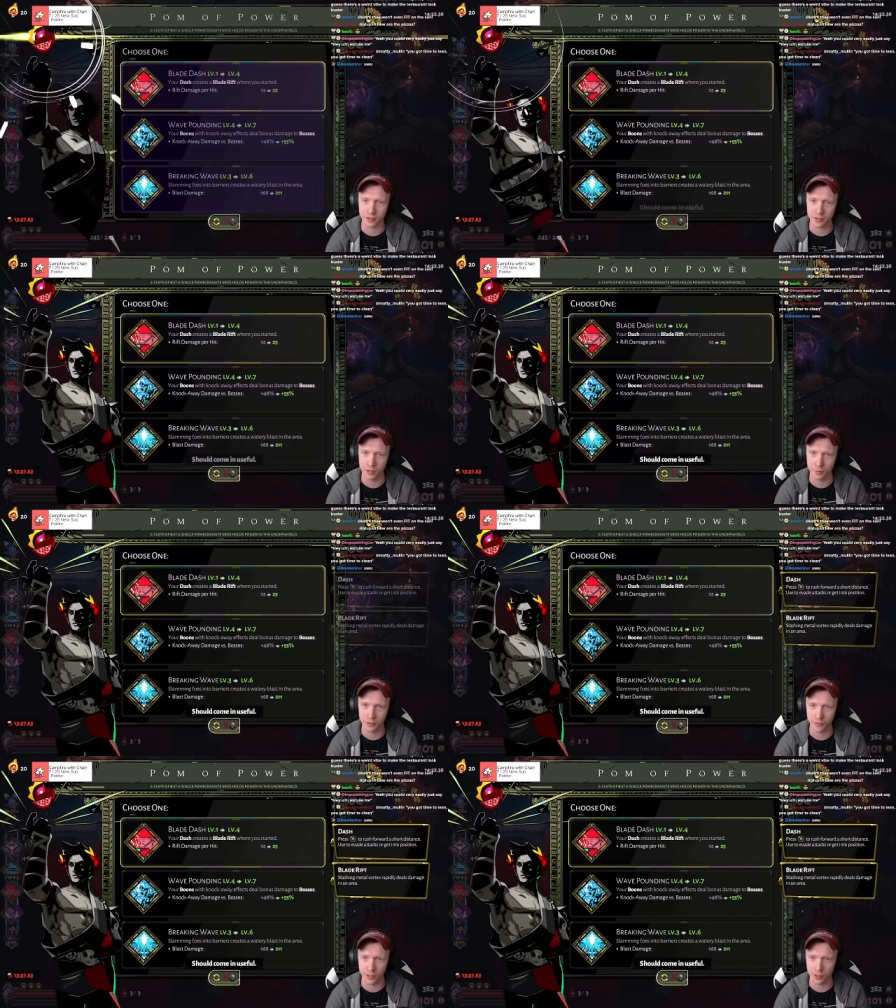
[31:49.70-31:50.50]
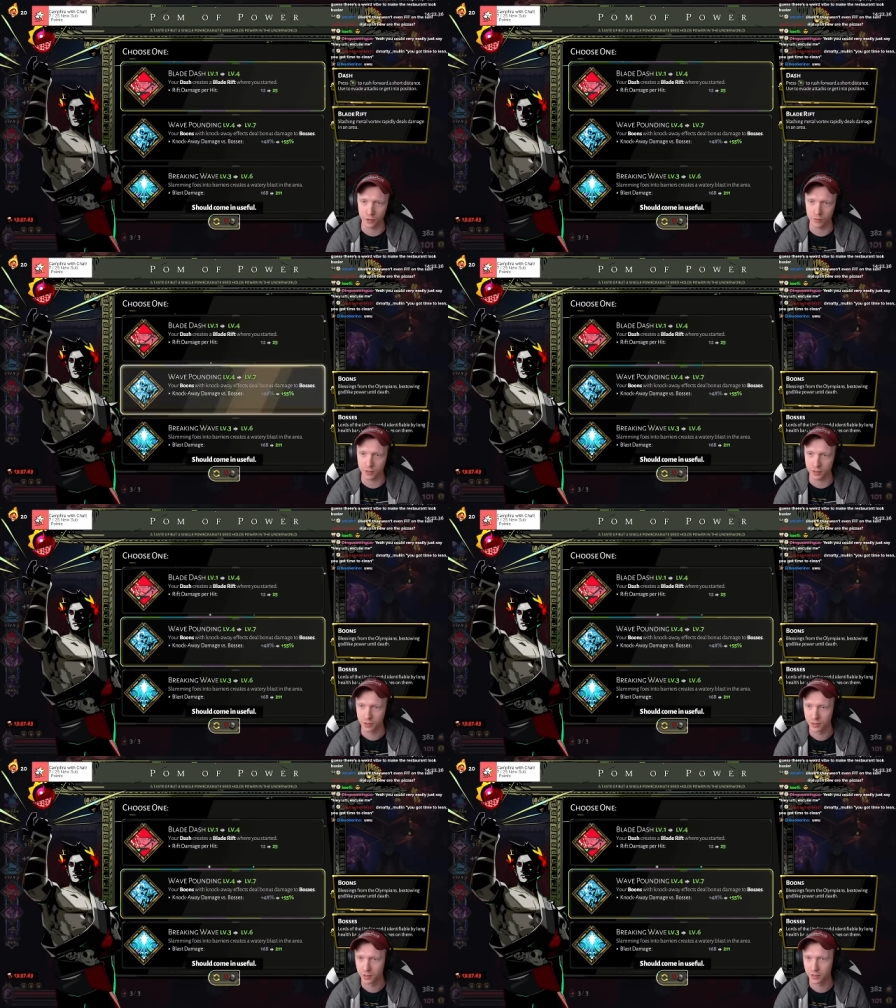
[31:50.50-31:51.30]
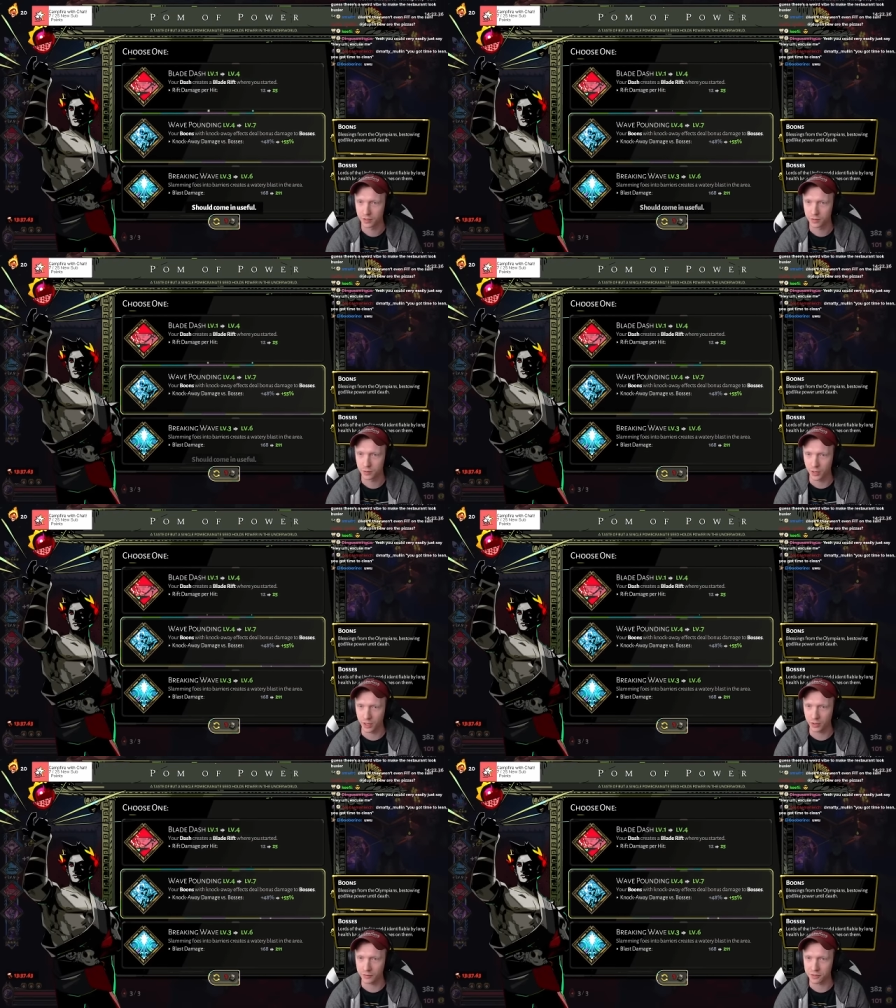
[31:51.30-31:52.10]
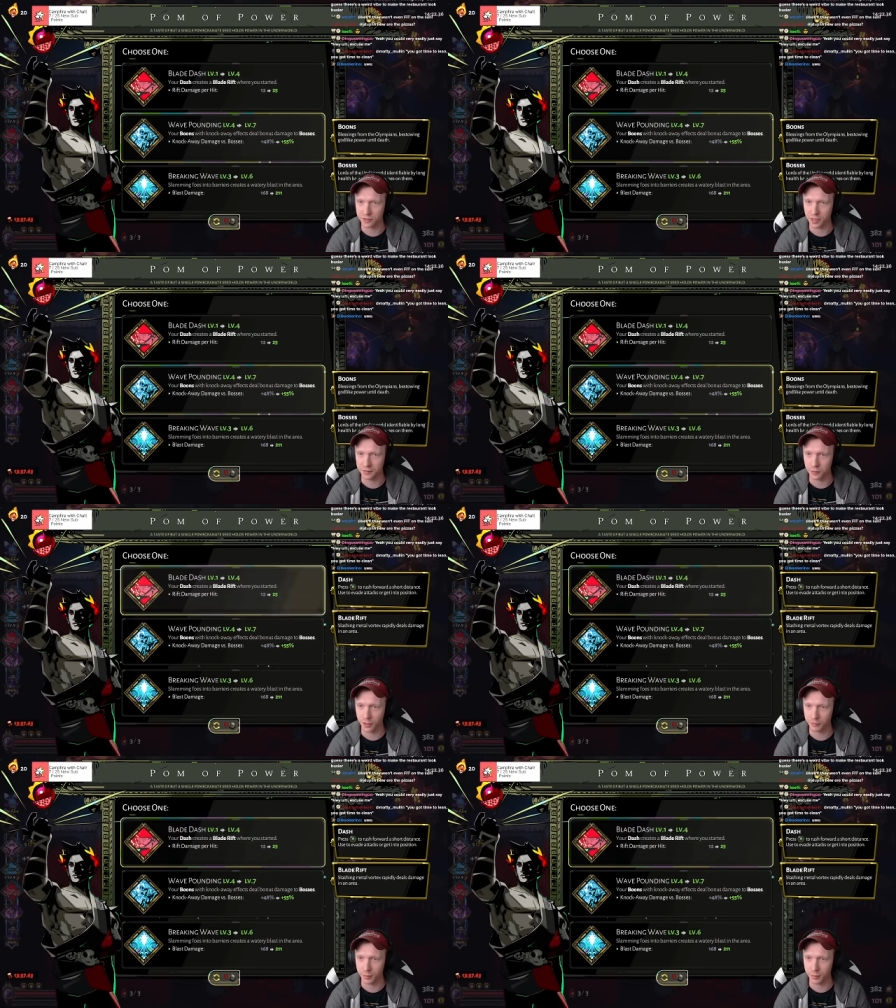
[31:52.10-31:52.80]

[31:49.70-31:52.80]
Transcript: she almost fell over. Wow, level 7 wave